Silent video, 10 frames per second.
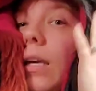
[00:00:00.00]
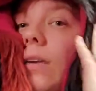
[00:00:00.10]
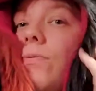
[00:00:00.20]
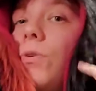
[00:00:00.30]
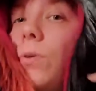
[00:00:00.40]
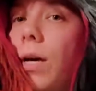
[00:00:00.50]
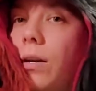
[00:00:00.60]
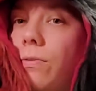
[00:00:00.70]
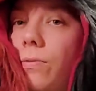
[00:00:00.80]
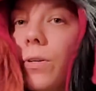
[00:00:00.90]
a full
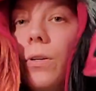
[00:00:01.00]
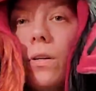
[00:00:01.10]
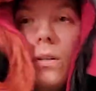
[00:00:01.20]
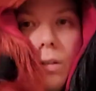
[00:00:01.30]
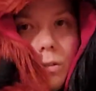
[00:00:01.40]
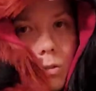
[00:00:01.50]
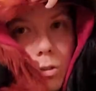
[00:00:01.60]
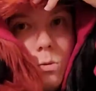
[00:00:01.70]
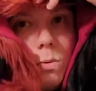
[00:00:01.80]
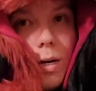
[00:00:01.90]
head of fur? Do
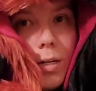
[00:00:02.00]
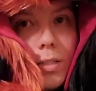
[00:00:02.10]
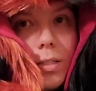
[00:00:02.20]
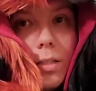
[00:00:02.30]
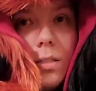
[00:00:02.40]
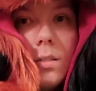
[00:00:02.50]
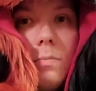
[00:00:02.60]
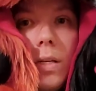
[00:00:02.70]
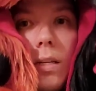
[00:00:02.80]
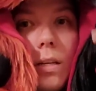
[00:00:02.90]
you want it to
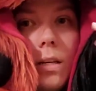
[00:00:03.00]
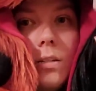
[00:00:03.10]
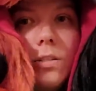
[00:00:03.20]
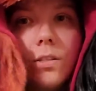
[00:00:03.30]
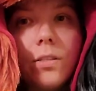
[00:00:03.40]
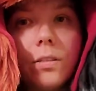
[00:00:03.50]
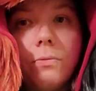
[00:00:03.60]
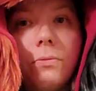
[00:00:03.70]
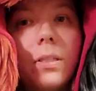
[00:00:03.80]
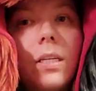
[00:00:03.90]
be just the
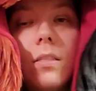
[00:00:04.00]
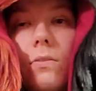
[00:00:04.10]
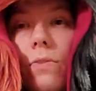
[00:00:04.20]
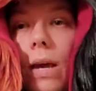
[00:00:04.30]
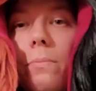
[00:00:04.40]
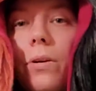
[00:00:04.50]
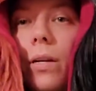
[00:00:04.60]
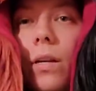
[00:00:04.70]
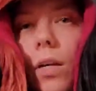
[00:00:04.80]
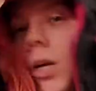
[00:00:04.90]
fleece
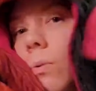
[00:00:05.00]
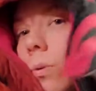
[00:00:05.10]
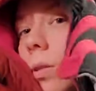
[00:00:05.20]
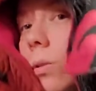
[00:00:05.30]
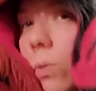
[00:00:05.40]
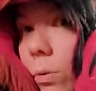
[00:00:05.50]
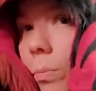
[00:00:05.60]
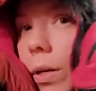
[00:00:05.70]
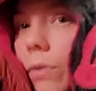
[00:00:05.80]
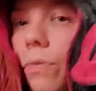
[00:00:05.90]
fabric with a little
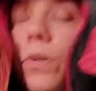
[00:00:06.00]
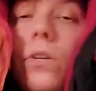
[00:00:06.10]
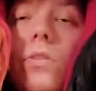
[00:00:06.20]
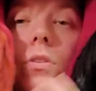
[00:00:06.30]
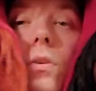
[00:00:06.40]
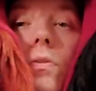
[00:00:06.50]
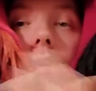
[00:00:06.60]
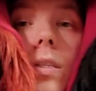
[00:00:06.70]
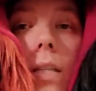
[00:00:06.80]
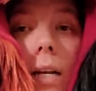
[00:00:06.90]
bit of fur? So if you
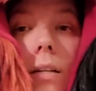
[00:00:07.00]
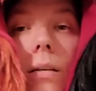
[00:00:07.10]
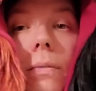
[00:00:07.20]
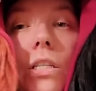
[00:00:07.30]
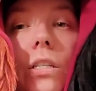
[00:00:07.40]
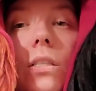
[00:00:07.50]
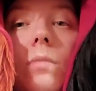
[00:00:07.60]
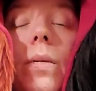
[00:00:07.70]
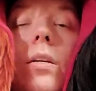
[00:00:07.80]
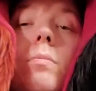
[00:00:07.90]
decide to commission
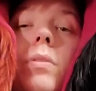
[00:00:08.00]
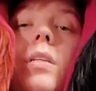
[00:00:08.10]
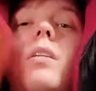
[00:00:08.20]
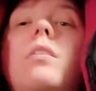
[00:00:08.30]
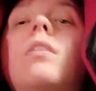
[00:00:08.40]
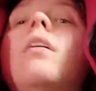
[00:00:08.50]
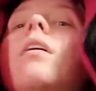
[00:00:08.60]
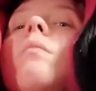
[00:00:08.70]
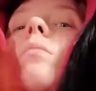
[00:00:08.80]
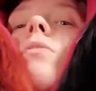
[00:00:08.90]
this maker, please
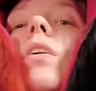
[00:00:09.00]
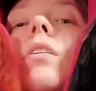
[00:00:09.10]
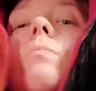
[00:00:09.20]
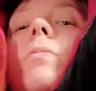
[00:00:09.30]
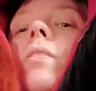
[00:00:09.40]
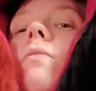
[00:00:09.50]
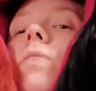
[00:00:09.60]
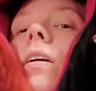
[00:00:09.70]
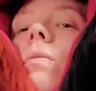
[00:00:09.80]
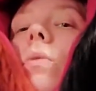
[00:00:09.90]
be very
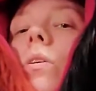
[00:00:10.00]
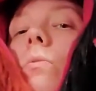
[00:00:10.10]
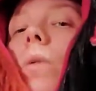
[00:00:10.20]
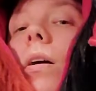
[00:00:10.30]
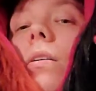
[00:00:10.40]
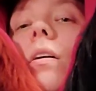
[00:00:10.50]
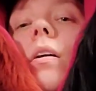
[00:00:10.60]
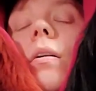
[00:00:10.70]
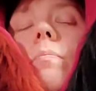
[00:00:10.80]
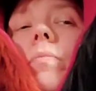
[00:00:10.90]
specific on what you want.
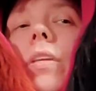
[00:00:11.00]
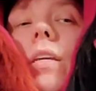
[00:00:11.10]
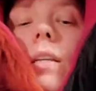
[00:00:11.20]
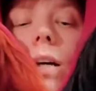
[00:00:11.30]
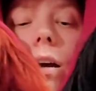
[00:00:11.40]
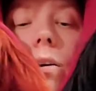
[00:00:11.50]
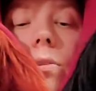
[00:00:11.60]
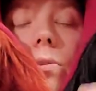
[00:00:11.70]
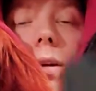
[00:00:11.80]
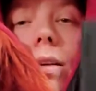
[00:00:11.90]
Um, I
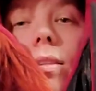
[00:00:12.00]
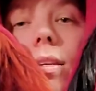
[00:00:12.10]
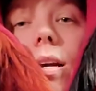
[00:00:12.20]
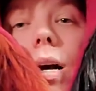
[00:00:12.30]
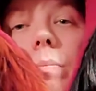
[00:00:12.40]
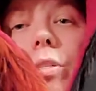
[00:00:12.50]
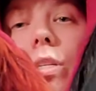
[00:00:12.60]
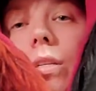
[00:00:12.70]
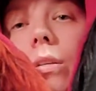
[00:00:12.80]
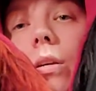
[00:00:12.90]
also got the
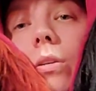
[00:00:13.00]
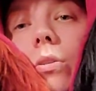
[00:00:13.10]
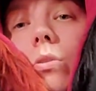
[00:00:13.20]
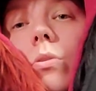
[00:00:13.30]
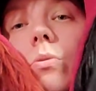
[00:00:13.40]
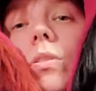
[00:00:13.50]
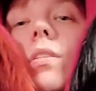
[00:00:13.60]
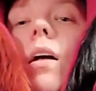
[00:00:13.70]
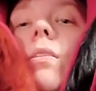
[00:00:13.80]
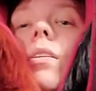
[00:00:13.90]
option to do
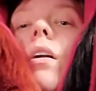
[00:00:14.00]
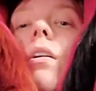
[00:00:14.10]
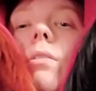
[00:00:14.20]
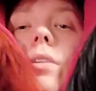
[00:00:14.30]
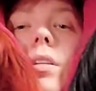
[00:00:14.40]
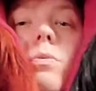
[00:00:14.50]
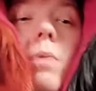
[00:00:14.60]
solid color as